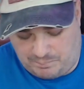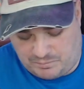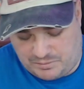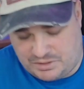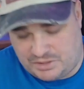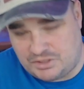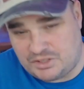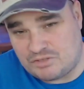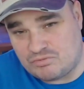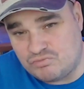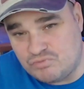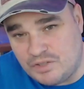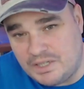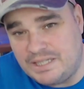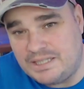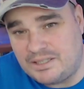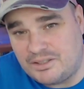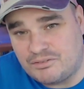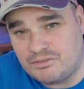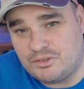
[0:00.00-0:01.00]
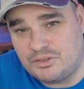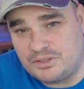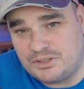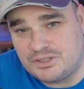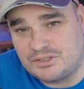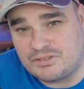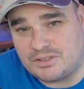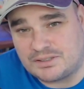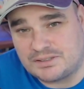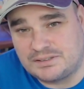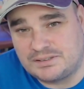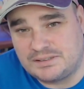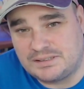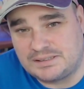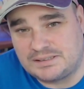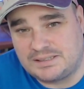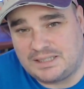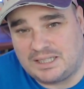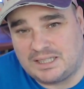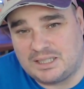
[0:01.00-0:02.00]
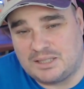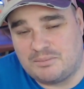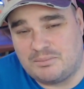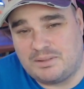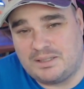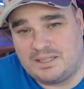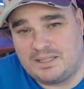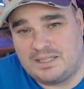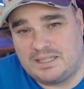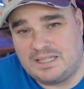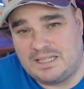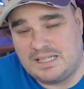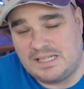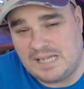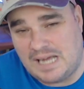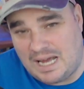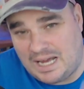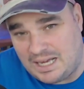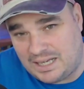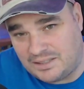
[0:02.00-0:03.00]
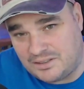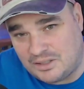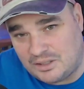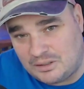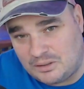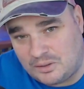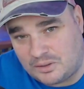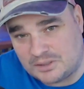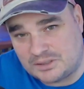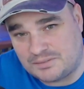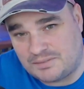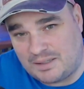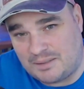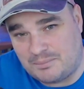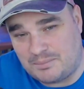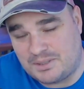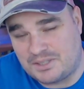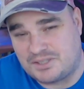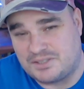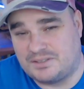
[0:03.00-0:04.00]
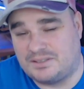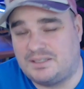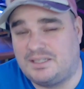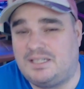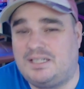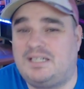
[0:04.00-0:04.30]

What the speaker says: So just reading through the instructions of this game, it had a lot of ambition.